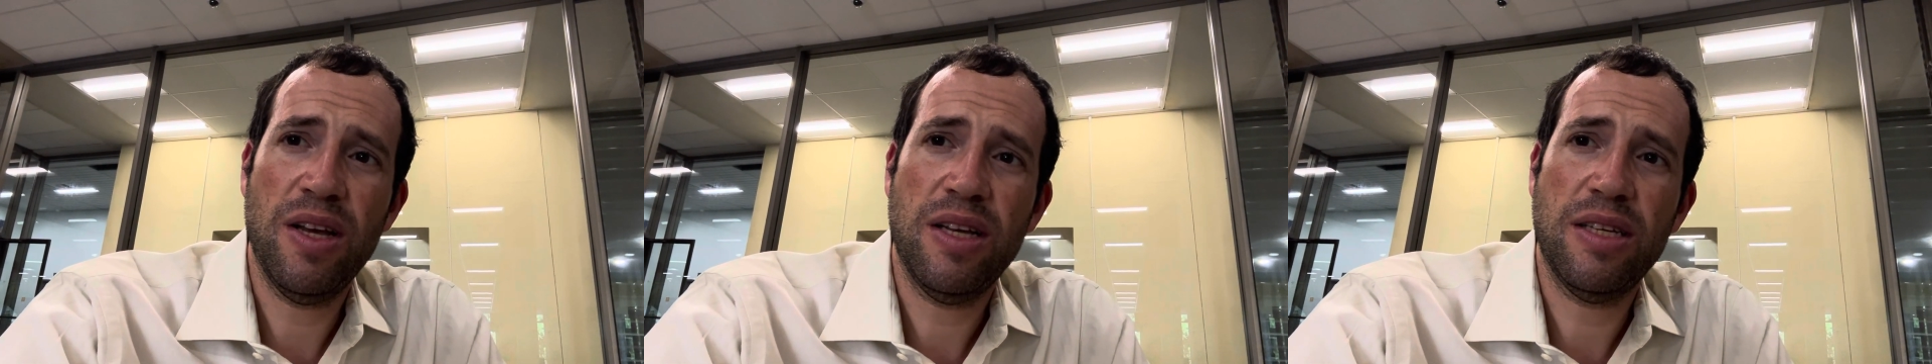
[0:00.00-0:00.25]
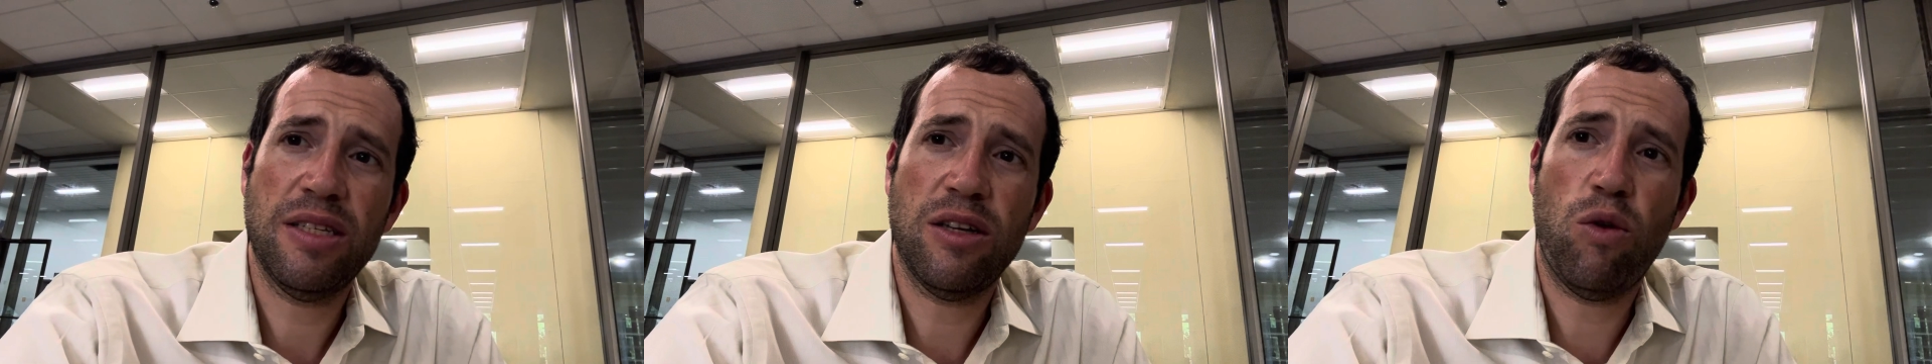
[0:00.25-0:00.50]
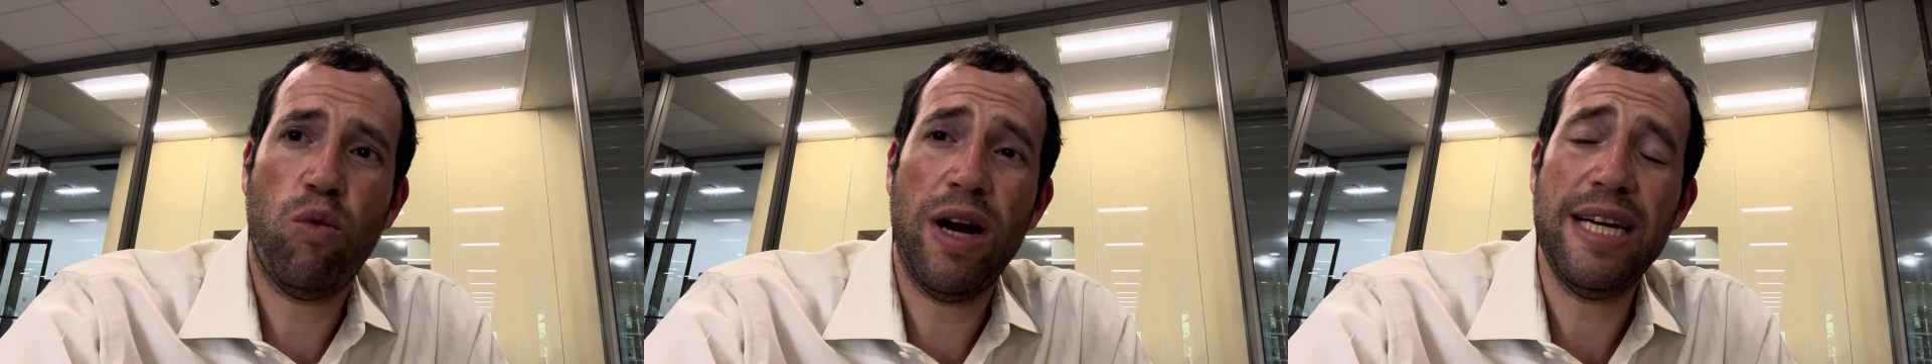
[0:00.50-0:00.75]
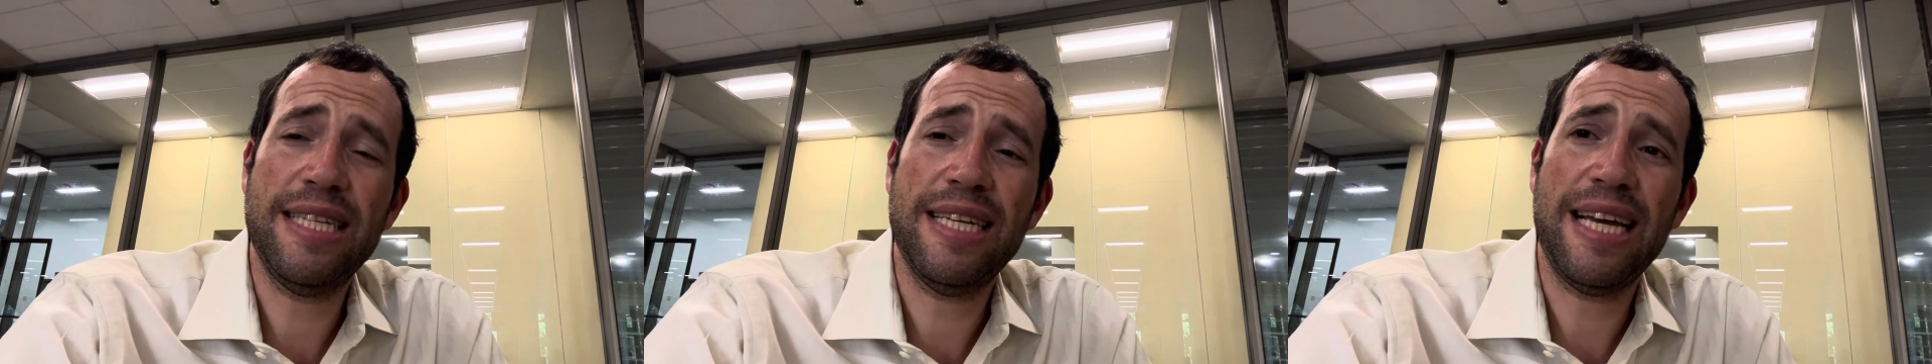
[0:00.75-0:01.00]
So
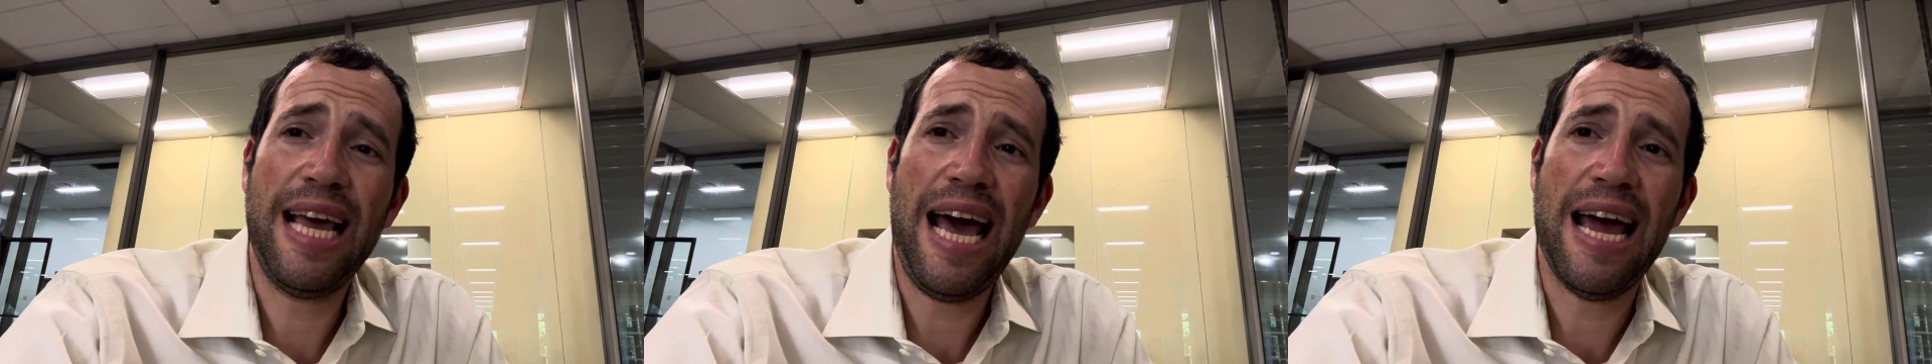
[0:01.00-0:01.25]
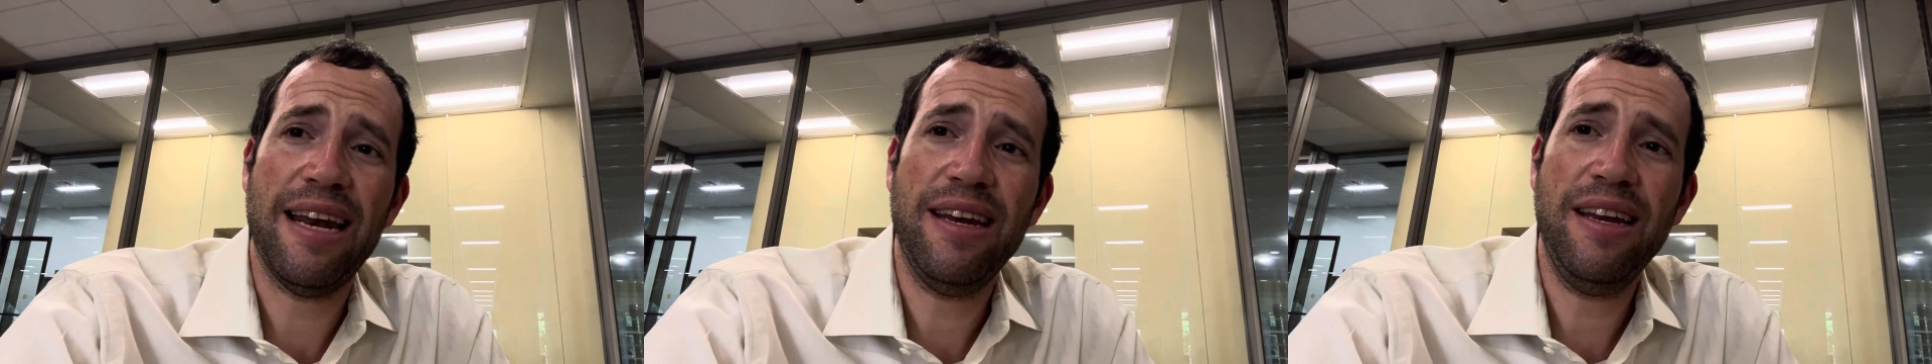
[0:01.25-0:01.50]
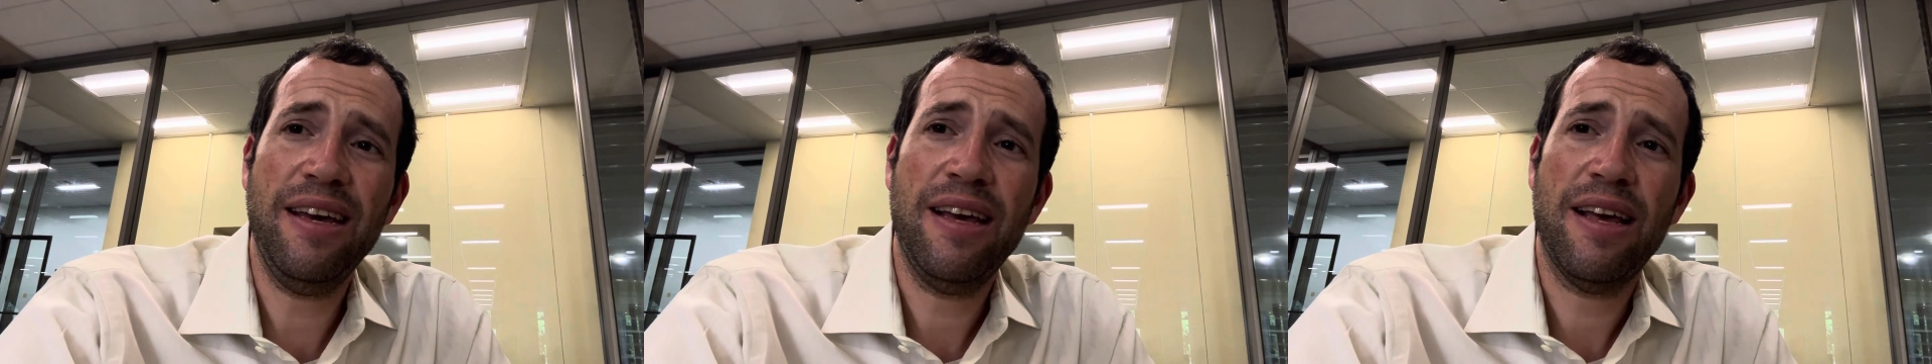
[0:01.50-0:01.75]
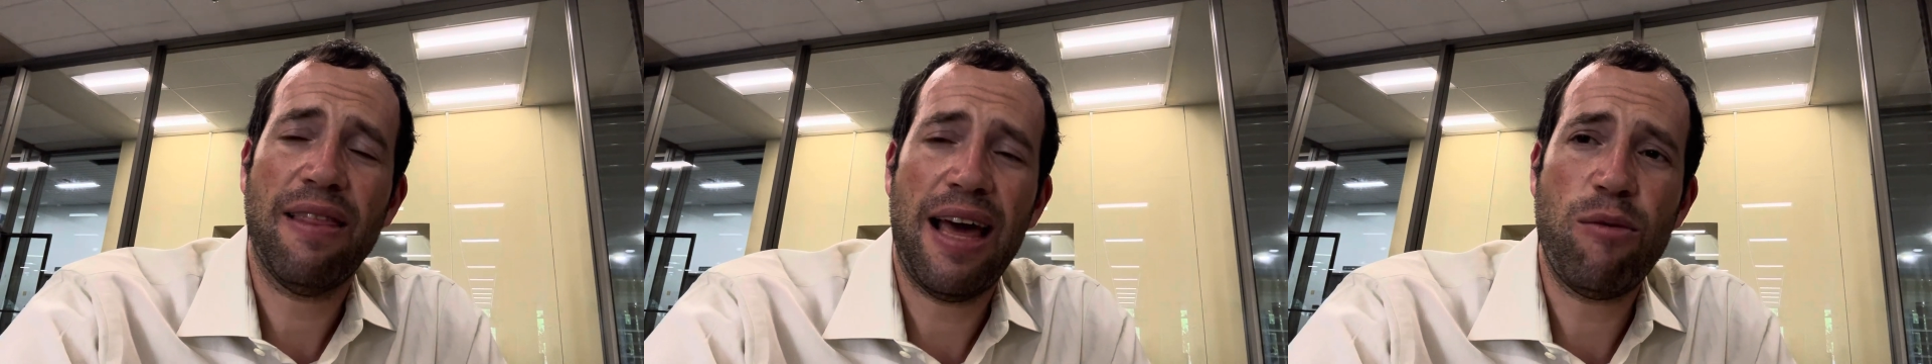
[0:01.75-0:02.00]
once again,
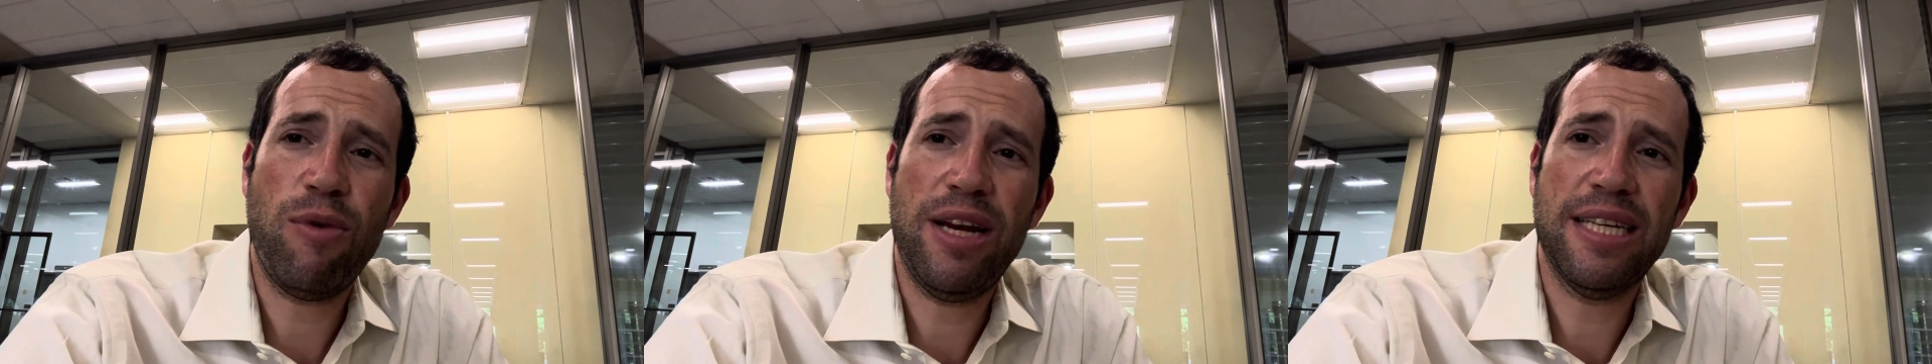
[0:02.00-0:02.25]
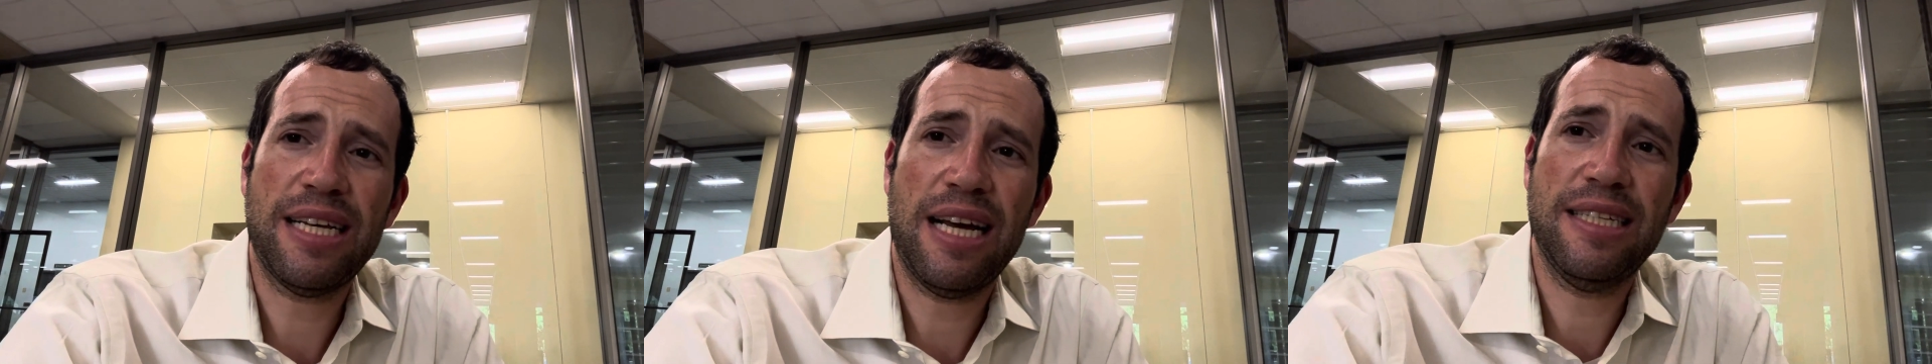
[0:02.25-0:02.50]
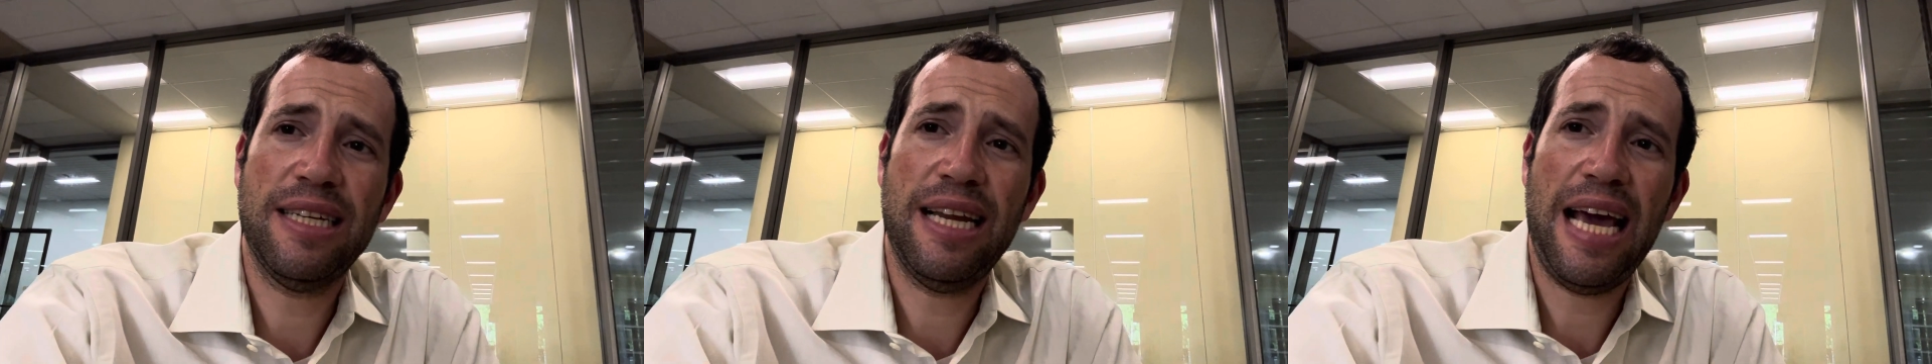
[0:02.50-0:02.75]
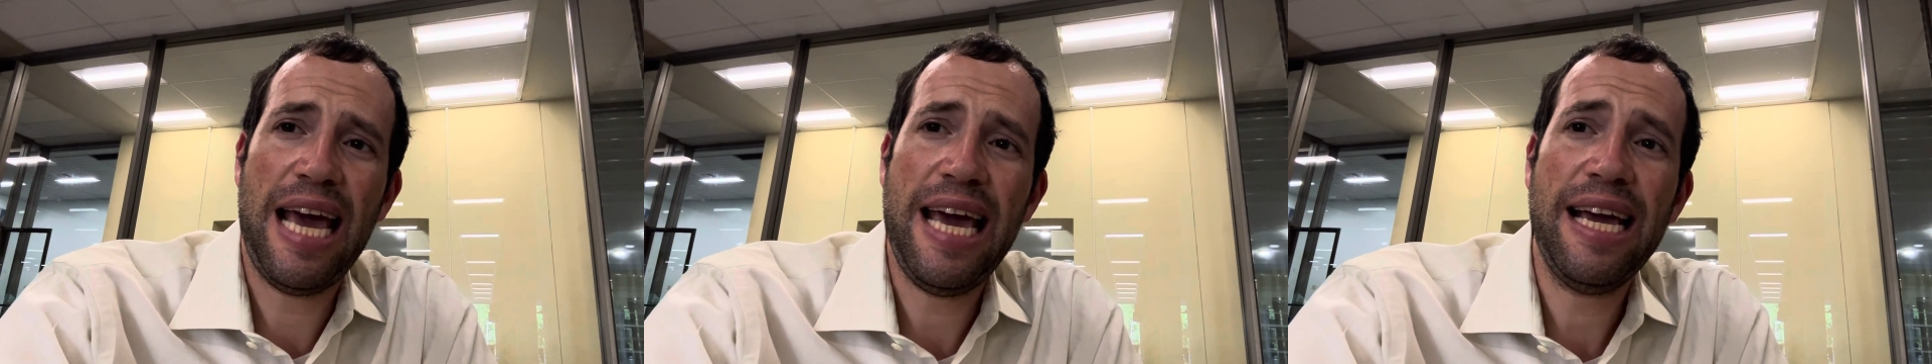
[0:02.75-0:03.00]
like we discussed in
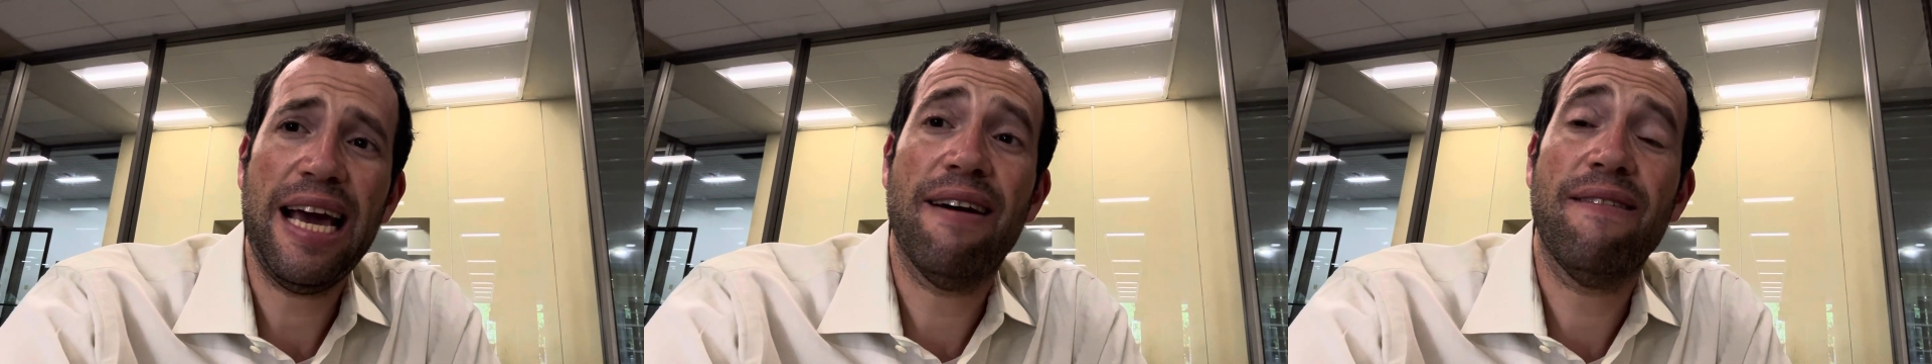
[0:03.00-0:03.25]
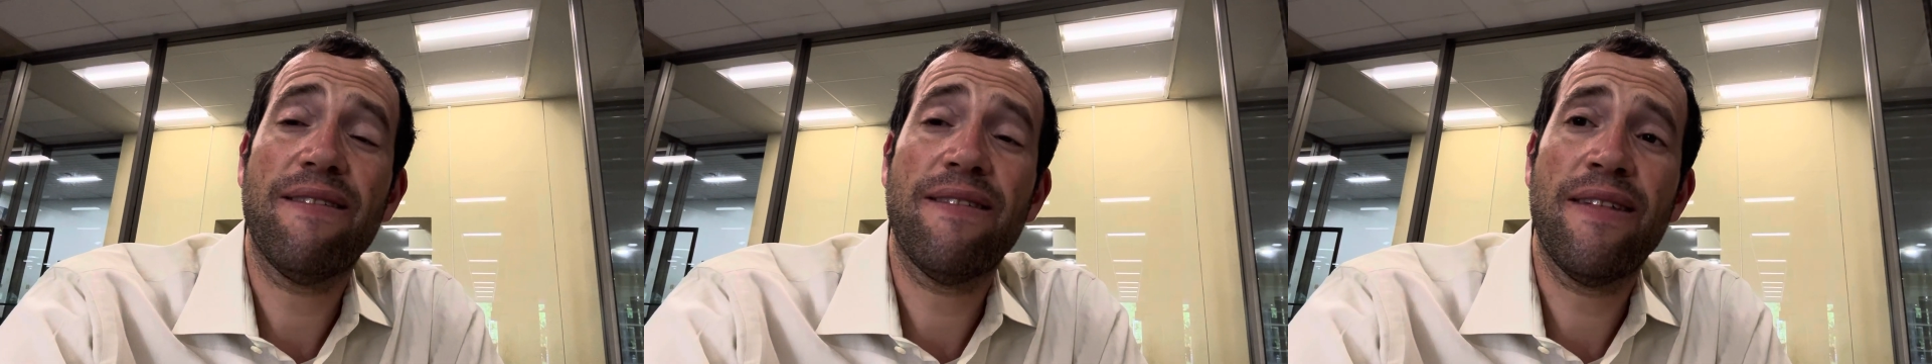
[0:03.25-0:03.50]
Eikev,